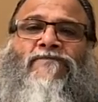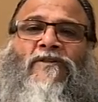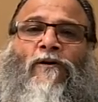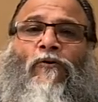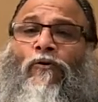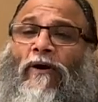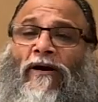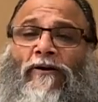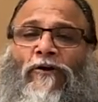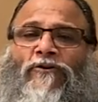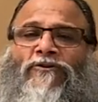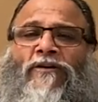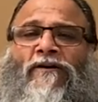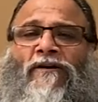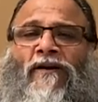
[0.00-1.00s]
Look at your
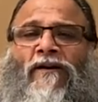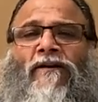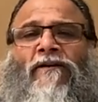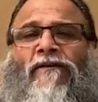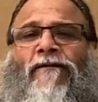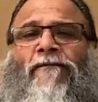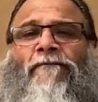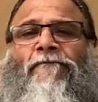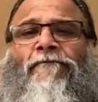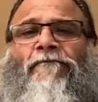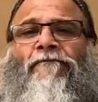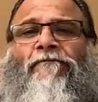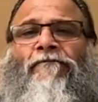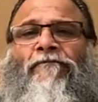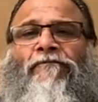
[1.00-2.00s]
children,
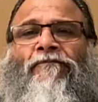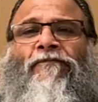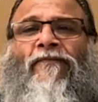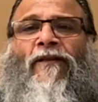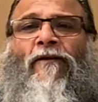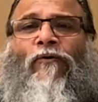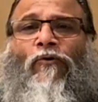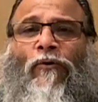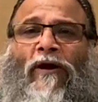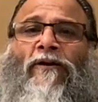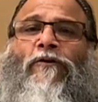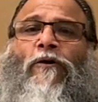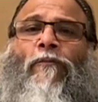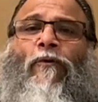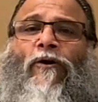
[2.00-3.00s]
look at
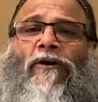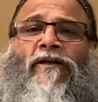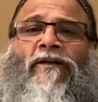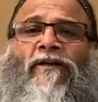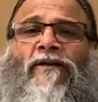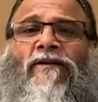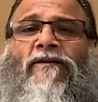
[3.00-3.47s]
your body.